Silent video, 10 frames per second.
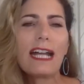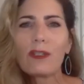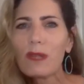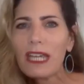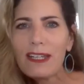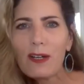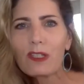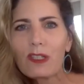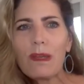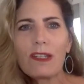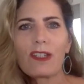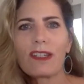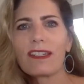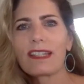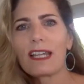do keynote
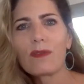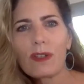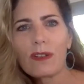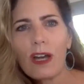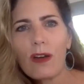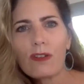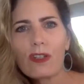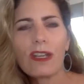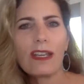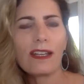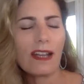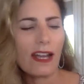speeches, I do coaching,